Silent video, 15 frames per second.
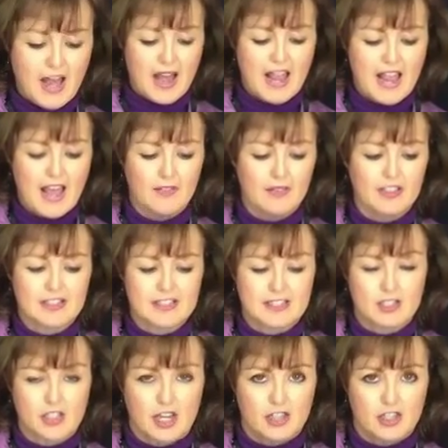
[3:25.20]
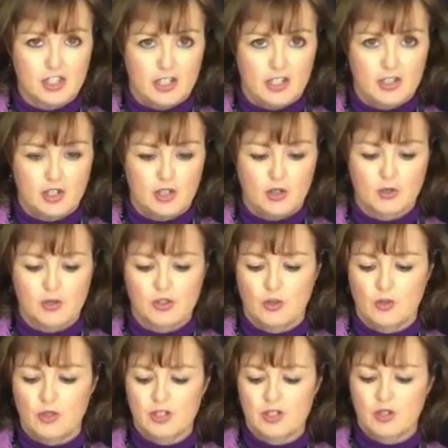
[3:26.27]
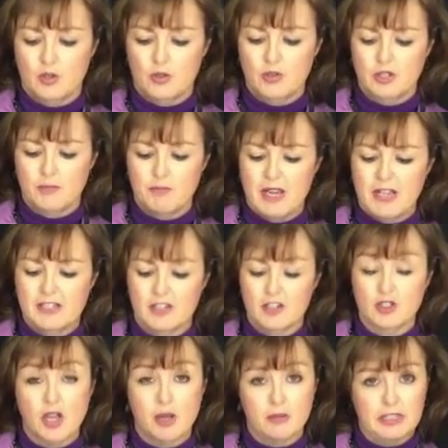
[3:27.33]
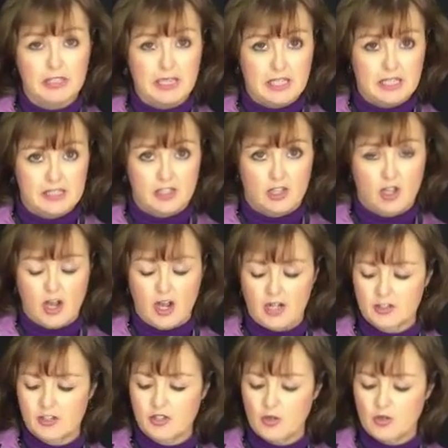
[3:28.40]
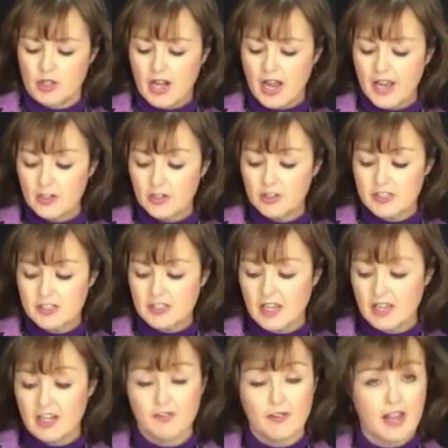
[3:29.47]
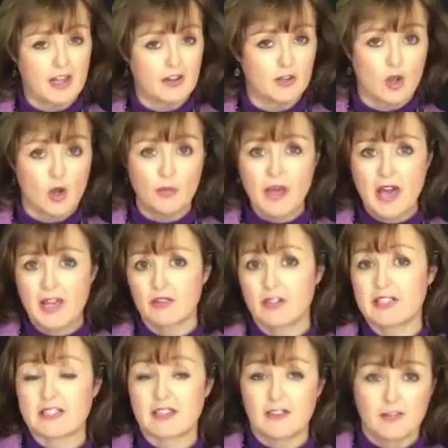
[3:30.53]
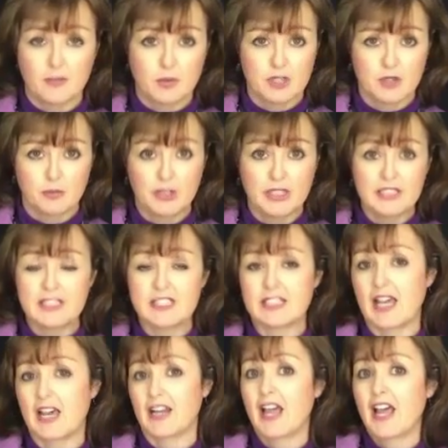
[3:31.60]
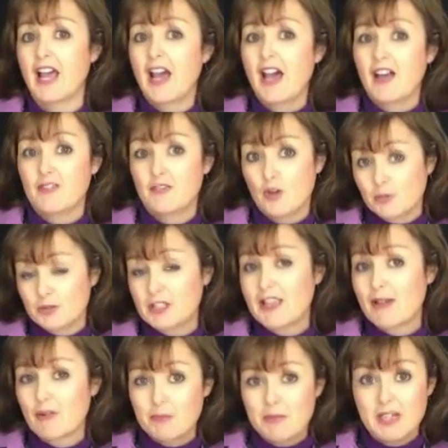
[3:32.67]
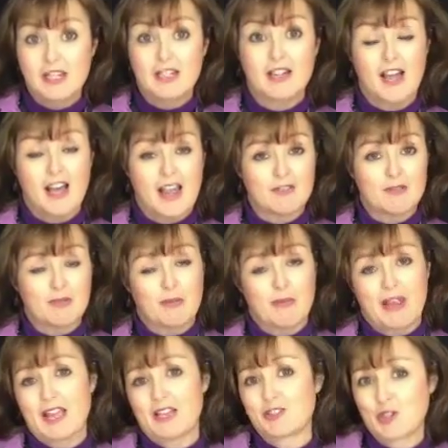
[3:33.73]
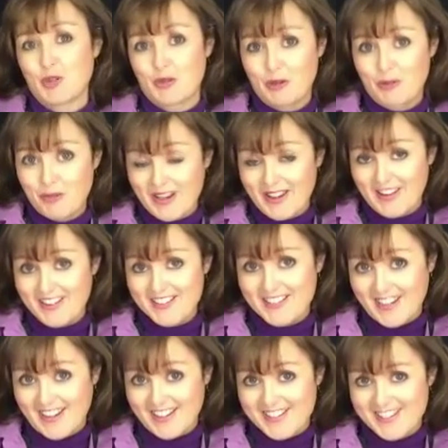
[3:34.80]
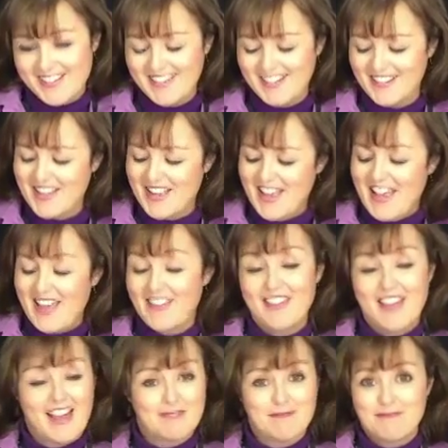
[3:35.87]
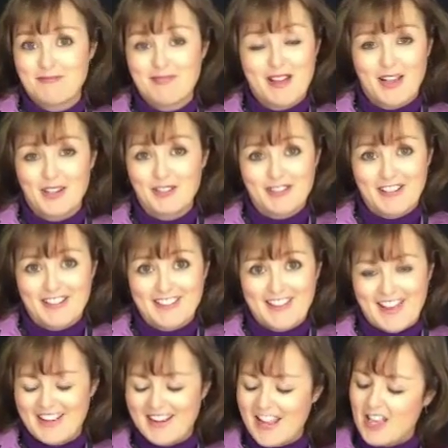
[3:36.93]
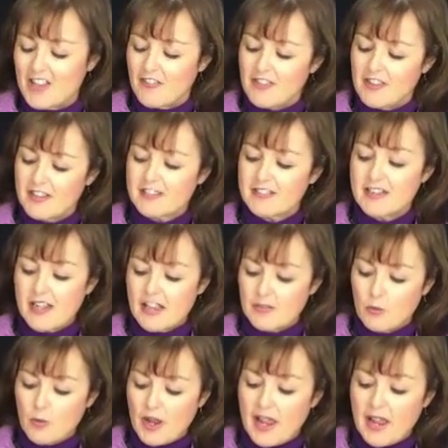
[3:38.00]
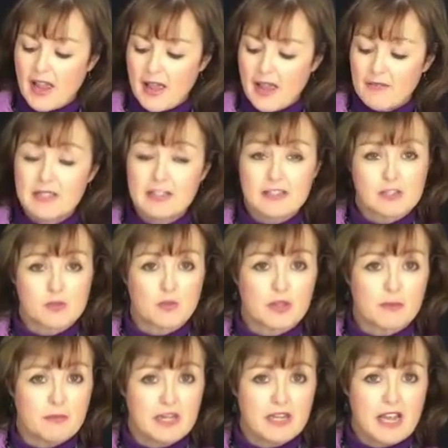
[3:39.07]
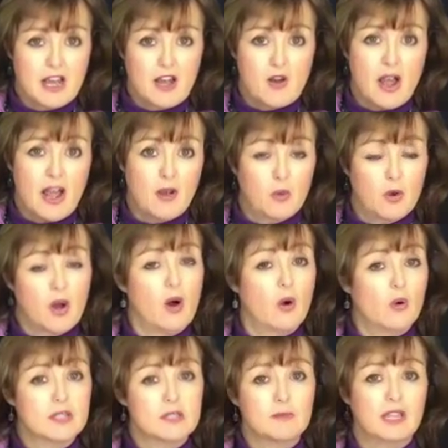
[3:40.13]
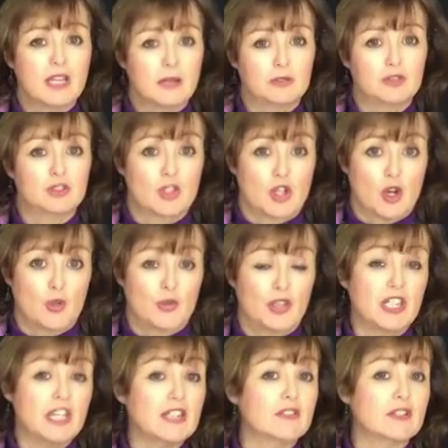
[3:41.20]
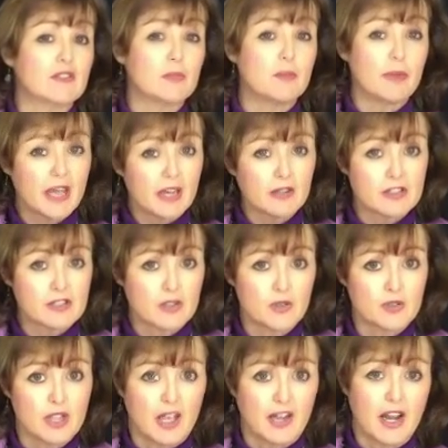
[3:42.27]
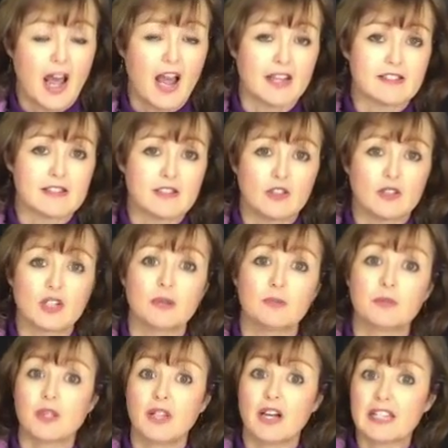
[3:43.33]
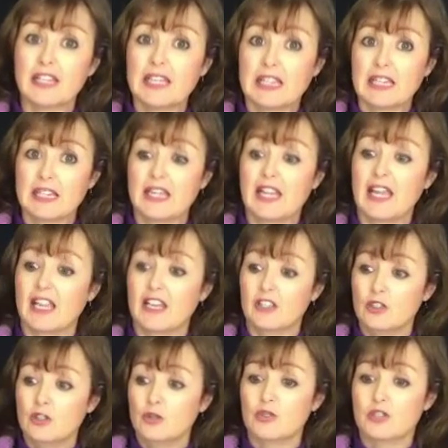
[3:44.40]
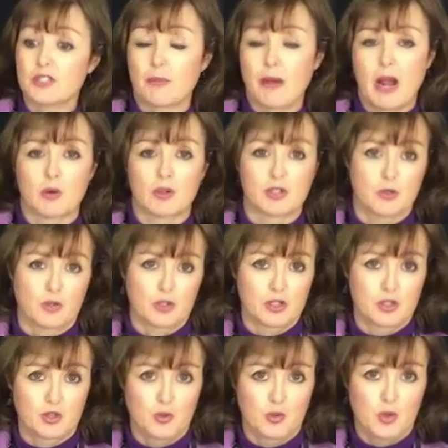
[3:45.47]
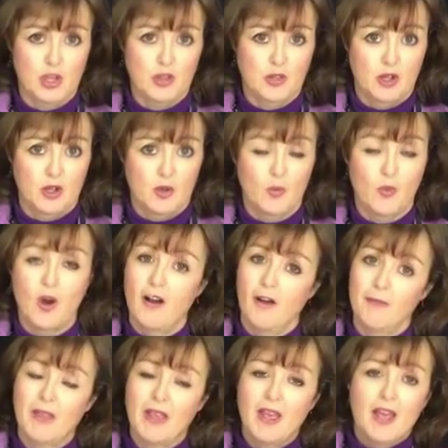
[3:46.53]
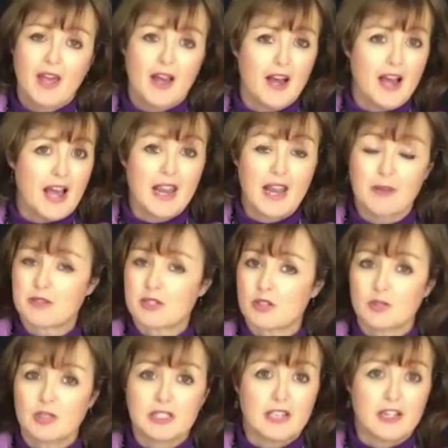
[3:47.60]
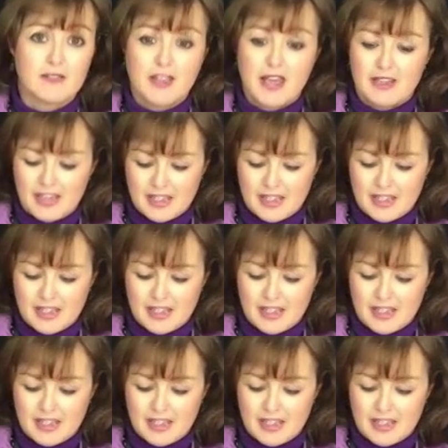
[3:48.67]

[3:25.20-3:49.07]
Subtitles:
I have an extension too, so this makes it doubly as long, so that I could sit, if I had no batteries and it was completely dead, normally that would mean I have to put my hand sewing away because I can't see it, and that, I don't like that. This way, having this with me now, I will always be able to know that even if the batteries go dead, I still can plug in and use the power source to the wall. I absolutely love that.